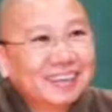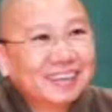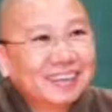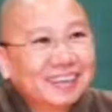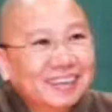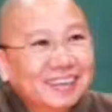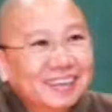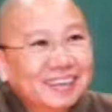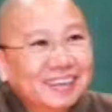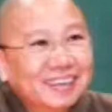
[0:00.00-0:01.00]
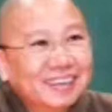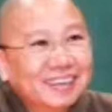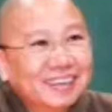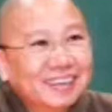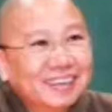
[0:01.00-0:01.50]

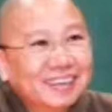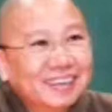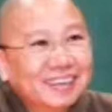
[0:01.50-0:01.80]
[no speech]